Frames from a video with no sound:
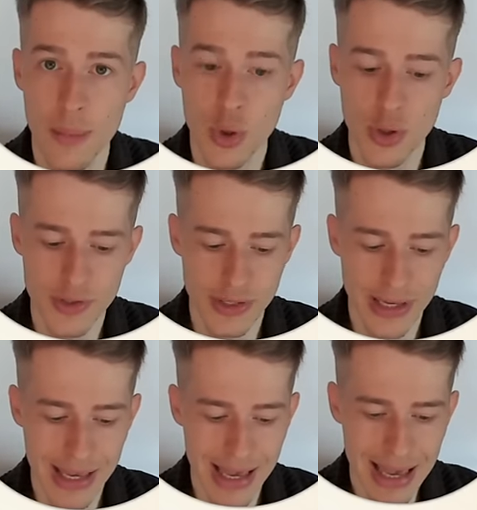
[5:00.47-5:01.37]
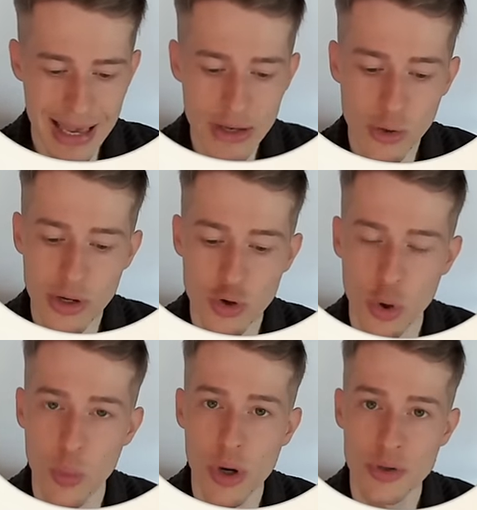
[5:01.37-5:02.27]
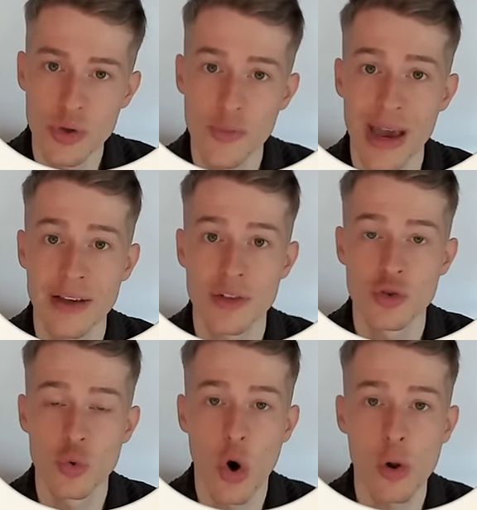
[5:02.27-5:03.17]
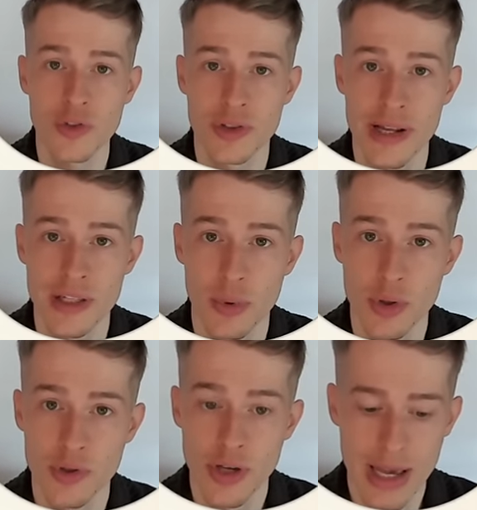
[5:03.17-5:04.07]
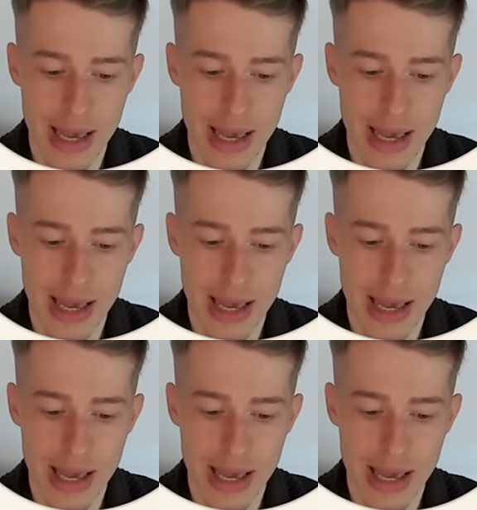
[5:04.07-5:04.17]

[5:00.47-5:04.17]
Because in your internal world, you have access to all states, because